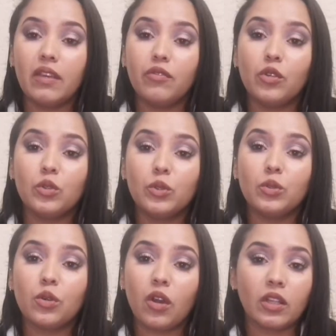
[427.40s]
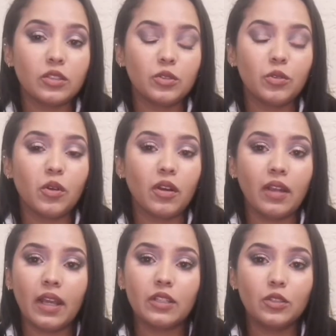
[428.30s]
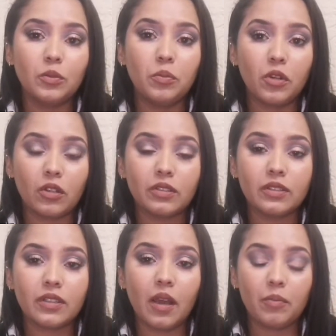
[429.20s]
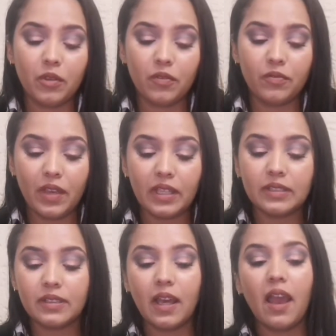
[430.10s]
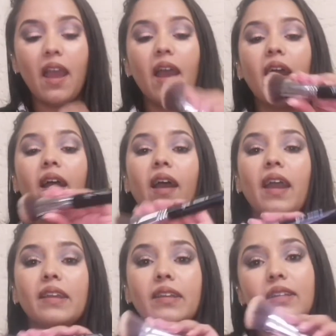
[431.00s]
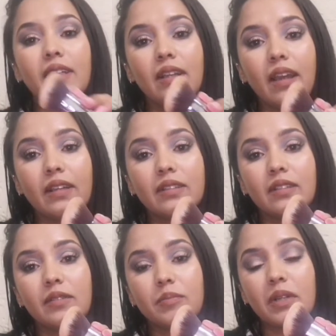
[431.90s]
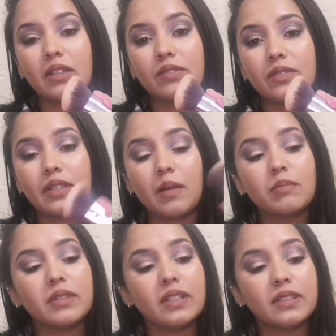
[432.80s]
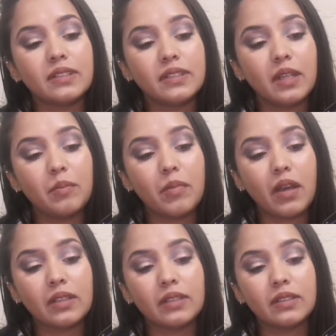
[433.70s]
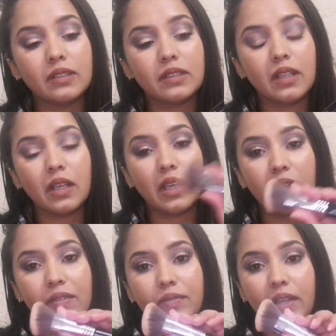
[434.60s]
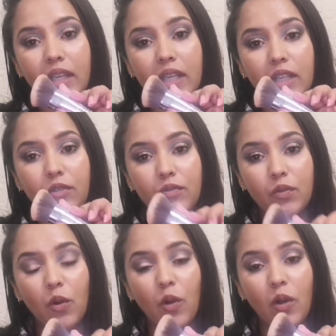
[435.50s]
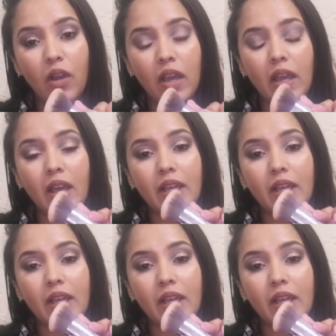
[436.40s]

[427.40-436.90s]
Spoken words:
If you do contour or like to bronze up your face, I really like this brush from Sigma. This is the F84.